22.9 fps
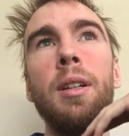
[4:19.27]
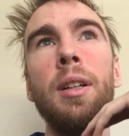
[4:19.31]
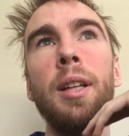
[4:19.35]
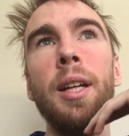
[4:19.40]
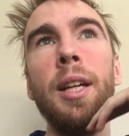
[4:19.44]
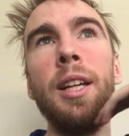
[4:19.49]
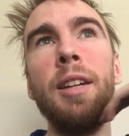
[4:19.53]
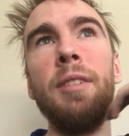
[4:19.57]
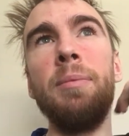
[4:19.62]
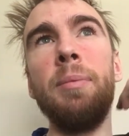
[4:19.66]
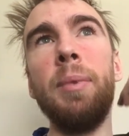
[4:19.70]

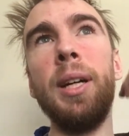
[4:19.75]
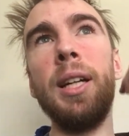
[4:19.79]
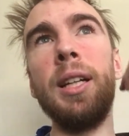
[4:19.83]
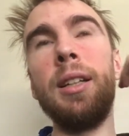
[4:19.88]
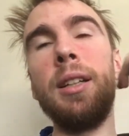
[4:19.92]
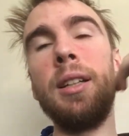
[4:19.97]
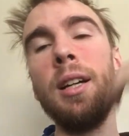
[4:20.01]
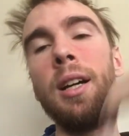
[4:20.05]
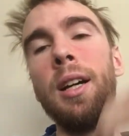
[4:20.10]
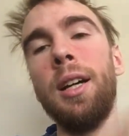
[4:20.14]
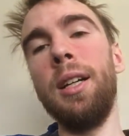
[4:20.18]
Like if my
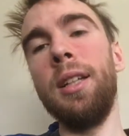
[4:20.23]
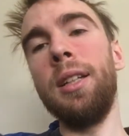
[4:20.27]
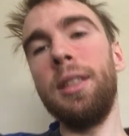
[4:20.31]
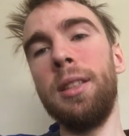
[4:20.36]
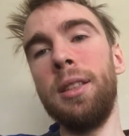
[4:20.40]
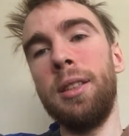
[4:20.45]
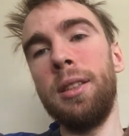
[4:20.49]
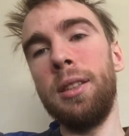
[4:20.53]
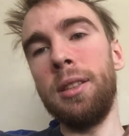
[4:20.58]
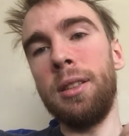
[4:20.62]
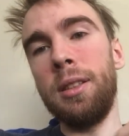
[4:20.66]
gut
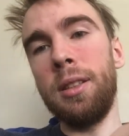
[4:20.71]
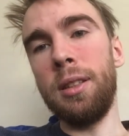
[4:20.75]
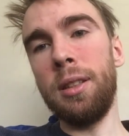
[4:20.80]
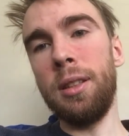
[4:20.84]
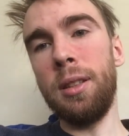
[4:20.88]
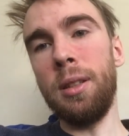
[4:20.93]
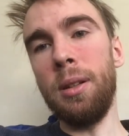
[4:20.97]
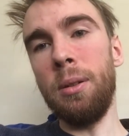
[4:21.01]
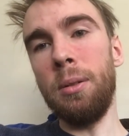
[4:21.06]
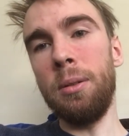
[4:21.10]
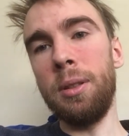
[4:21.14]
is
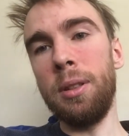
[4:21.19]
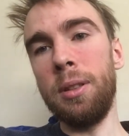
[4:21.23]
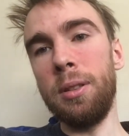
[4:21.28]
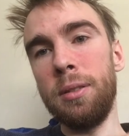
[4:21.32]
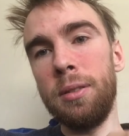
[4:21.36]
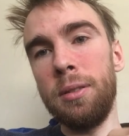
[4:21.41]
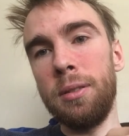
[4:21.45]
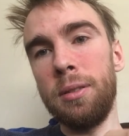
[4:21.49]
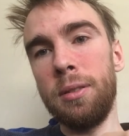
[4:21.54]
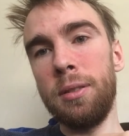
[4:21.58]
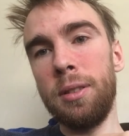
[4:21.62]

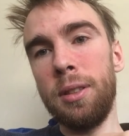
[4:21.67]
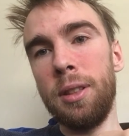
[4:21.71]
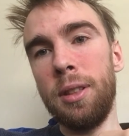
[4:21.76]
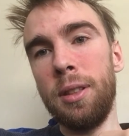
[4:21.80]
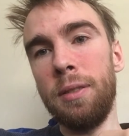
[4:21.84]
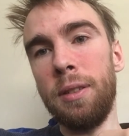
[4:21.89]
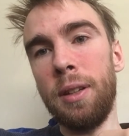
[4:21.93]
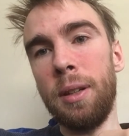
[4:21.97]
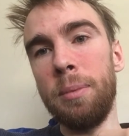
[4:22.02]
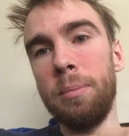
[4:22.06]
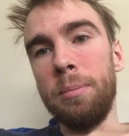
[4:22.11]
going
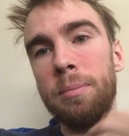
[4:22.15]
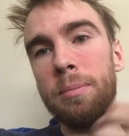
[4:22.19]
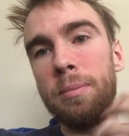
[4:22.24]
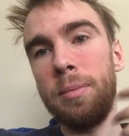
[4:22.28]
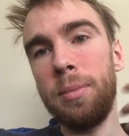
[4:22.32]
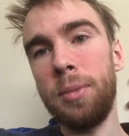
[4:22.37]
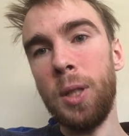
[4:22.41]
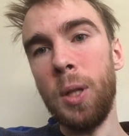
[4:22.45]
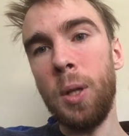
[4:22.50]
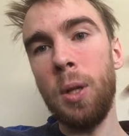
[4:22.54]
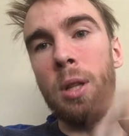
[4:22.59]
if I'm
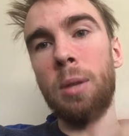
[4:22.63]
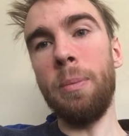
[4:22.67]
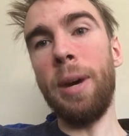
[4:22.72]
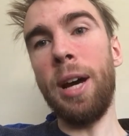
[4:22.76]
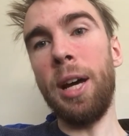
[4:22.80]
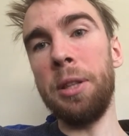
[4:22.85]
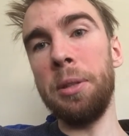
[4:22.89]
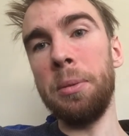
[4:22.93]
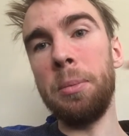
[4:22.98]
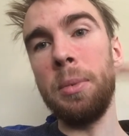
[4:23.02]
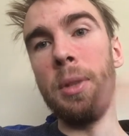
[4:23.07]
going to the
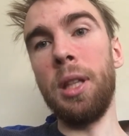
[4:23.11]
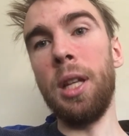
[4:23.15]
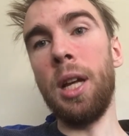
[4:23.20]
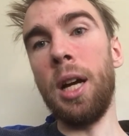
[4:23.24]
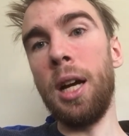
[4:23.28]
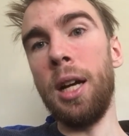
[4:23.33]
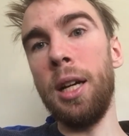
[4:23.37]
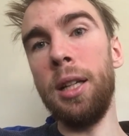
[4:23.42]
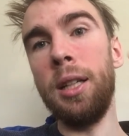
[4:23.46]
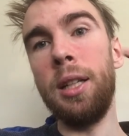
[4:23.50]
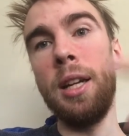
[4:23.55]
bathroom a
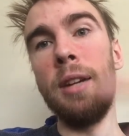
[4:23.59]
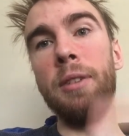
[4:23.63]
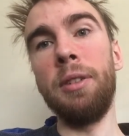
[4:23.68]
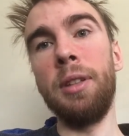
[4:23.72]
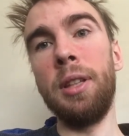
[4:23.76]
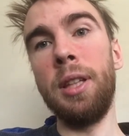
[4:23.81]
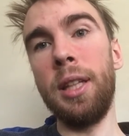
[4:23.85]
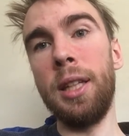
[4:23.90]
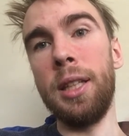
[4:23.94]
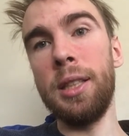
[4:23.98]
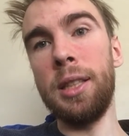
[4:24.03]
lot and
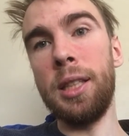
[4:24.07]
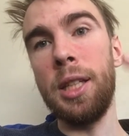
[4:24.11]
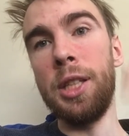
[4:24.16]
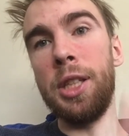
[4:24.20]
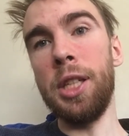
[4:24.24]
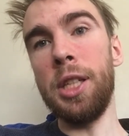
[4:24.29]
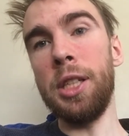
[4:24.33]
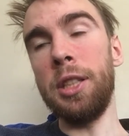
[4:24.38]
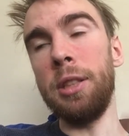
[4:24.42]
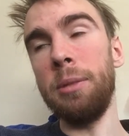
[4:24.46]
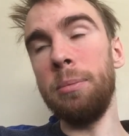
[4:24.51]
everything is
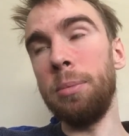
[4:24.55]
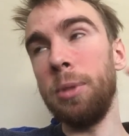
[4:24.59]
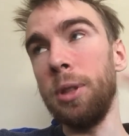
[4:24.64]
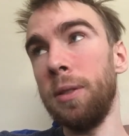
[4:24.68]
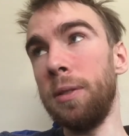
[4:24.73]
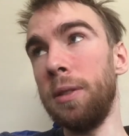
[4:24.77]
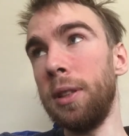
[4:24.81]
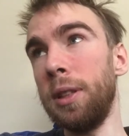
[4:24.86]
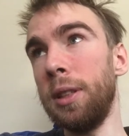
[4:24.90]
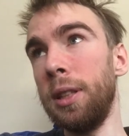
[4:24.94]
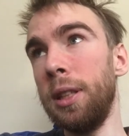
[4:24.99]
digesting
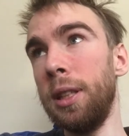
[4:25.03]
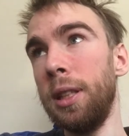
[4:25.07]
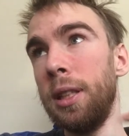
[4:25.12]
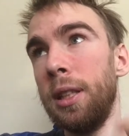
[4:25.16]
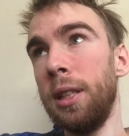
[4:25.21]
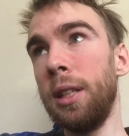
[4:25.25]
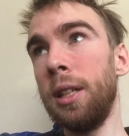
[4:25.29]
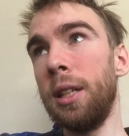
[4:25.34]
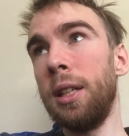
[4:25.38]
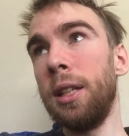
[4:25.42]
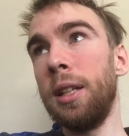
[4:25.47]
perfectly,
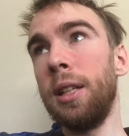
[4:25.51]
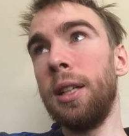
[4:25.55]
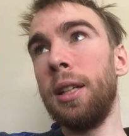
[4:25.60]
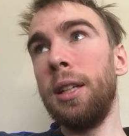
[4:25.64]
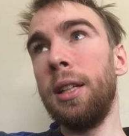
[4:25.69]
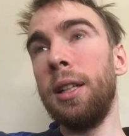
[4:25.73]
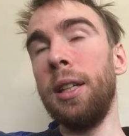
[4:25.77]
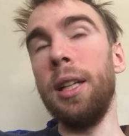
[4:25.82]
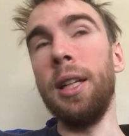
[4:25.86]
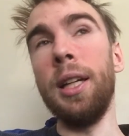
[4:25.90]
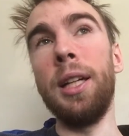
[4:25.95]

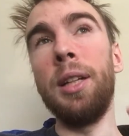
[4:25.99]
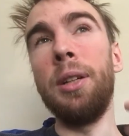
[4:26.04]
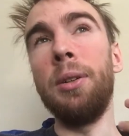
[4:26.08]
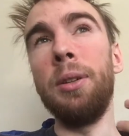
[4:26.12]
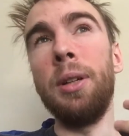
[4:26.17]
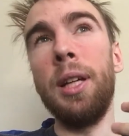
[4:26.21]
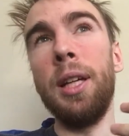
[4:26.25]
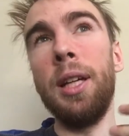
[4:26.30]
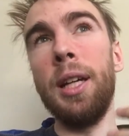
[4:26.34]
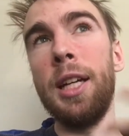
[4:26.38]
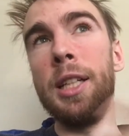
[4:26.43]
then I
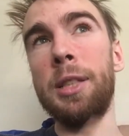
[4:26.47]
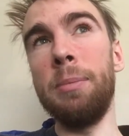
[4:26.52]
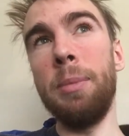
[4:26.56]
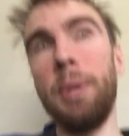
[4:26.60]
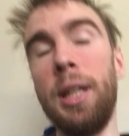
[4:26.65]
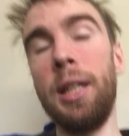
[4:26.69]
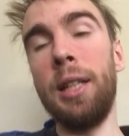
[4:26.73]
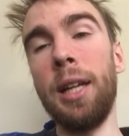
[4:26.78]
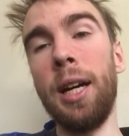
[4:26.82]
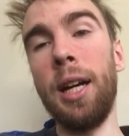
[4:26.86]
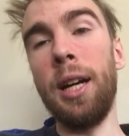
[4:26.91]
don't get as
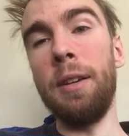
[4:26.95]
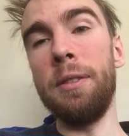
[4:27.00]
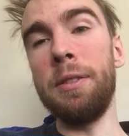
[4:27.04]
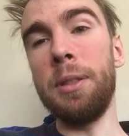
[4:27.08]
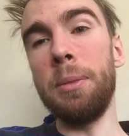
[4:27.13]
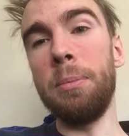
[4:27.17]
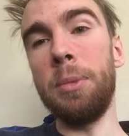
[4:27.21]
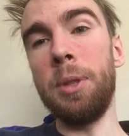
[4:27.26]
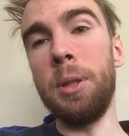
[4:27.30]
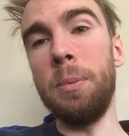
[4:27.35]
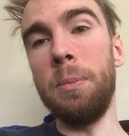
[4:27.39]
many die off
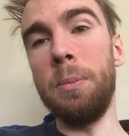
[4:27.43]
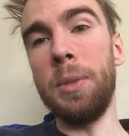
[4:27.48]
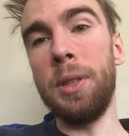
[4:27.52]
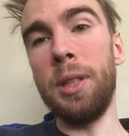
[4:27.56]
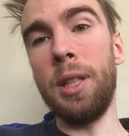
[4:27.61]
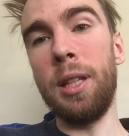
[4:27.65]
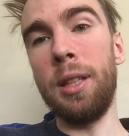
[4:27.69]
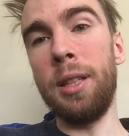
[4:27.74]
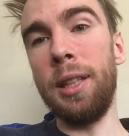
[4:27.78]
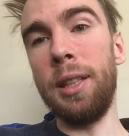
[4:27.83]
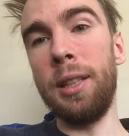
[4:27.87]
symptoms.
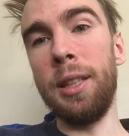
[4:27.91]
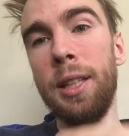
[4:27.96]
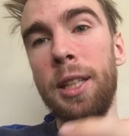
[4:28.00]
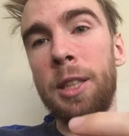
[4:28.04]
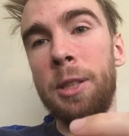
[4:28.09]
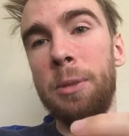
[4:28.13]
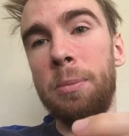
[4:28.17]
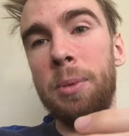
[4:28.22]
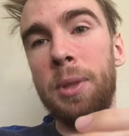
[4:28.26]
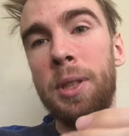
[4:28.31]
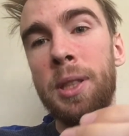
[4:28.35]
And I think
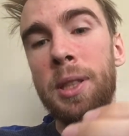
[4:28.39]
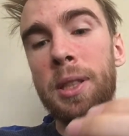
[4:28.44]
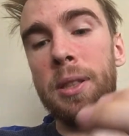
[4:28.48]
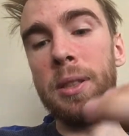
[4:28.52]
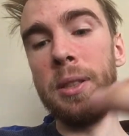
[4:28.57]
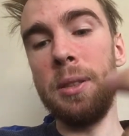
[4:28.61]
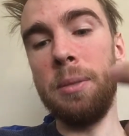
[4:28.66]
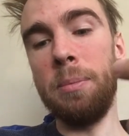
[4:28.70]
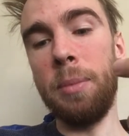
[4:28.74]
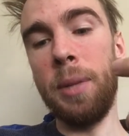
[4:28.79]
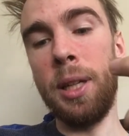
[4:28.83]
that's
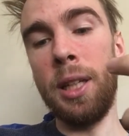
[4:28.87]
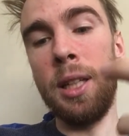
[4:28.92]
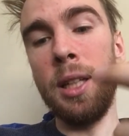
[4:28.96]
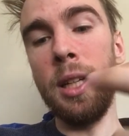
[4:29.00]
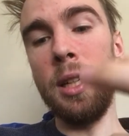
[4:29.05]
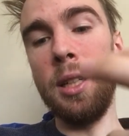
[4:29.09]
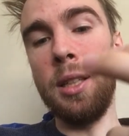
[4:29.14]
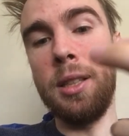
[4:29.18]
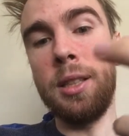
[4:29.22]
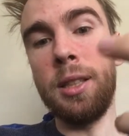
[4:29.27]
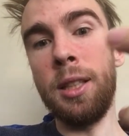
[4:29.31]
because my
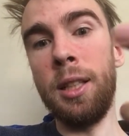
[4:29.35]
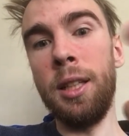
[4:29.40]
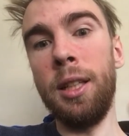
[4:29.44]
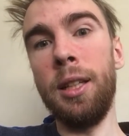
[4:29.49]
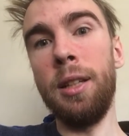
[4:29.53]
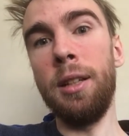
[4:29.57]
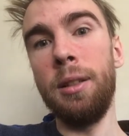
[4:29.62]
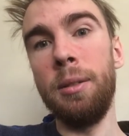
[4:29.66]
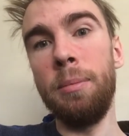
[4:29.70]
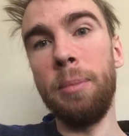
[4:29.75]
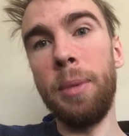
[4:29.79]
gut is
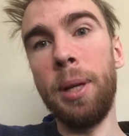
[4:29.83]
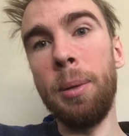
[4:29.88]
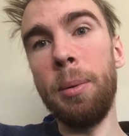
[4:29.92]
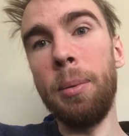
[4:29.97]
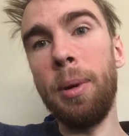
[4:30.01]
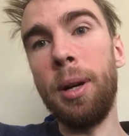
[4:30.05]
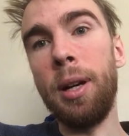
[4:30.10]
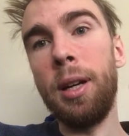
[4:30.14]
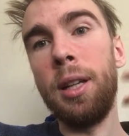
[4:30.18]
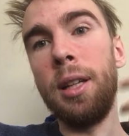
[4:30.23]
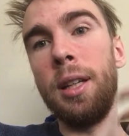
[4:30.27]
clear and my
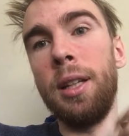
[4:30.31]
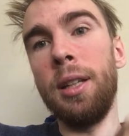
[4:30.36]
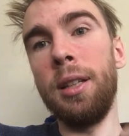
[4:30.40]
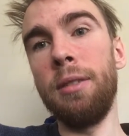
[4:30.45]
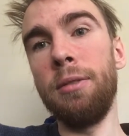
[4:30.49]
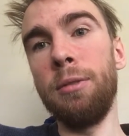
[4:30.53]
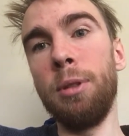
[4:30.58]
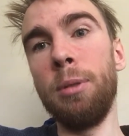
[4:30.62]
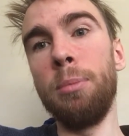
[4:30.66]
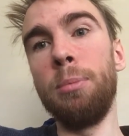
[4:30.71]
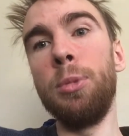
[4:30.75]
body
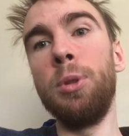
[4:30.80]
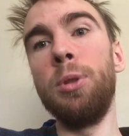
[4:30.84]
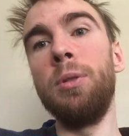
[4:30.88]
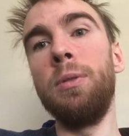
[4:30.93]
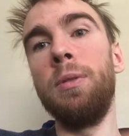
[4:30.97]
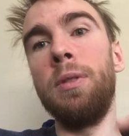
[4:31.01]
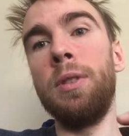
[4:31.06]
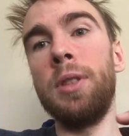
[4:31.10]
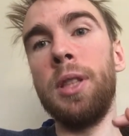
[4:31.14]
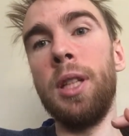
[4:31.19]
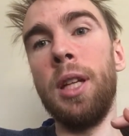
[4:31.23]
can
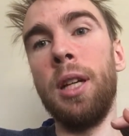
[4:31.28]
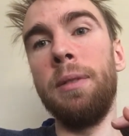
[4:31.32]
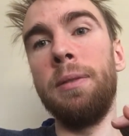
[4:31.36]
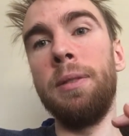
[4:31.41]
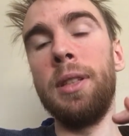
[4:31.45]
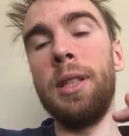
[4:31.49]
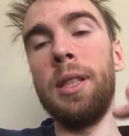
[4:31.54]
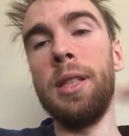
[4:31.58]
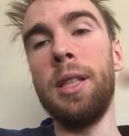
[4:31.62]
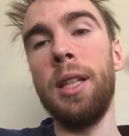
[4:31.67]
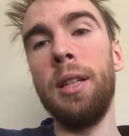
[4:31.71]
remove stuff
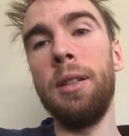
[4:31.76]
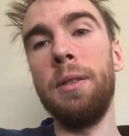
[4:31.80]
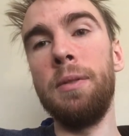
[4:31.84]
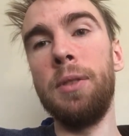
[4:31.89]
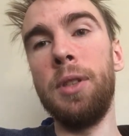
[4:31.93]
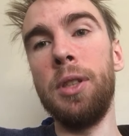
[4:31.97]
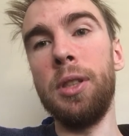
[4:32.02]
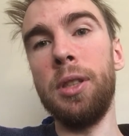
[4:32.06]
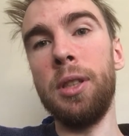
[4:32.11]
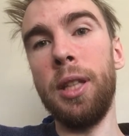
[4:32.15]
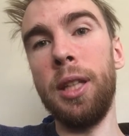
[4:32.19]
instead of
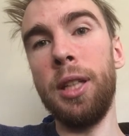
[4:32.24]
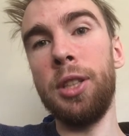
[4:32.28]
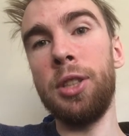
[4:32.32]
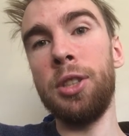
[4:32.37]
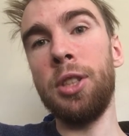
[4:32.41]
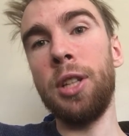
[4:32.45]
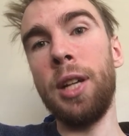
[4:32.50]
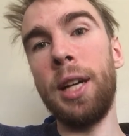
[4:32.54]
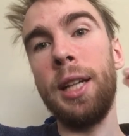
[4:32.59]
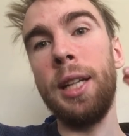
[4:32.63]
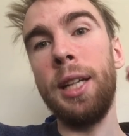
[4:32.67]
just like
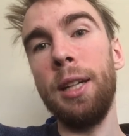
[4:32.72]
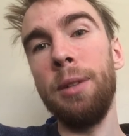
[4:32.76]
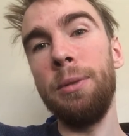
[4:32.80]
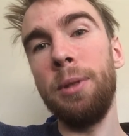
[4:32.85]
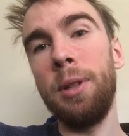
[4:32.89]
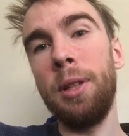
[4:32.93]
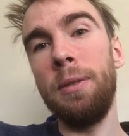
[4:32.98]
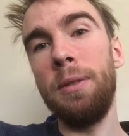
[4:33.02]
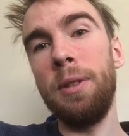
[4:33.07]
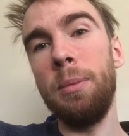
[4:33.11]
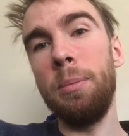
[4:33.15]
trying to get
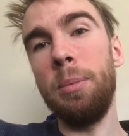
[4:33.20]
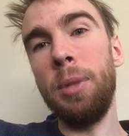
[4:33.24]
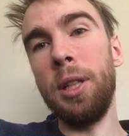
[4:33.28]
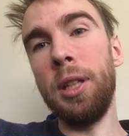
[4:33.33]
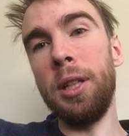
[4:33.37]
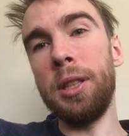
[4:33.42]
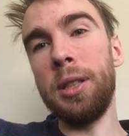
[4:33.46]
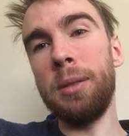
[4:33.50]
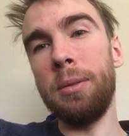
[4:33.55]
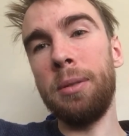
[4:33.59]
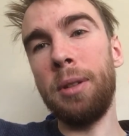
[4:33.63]
rid of it, but
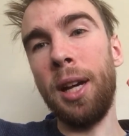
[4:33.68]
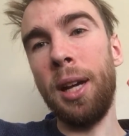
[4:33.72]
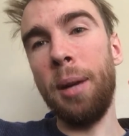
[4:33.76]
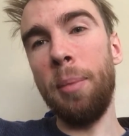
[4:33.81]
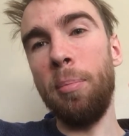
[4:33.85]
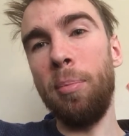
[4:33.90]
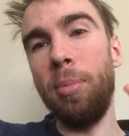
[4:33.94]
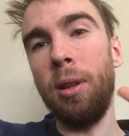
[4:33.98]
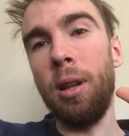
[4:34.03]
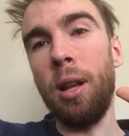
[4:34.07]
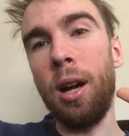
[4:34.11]
it's kind
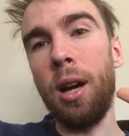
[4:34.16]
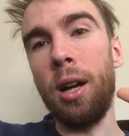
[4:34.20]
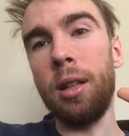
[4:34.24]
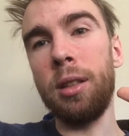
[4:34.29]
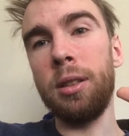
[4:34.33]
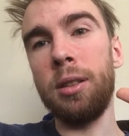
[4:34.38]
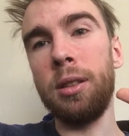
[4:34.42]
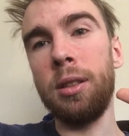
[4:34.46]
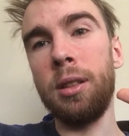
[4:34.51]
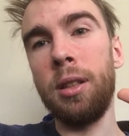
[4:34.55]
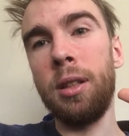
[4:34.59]
of
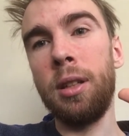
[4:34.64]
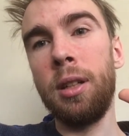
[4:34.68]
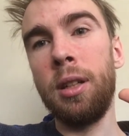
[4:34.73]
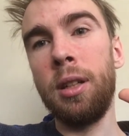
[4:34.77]
blocked.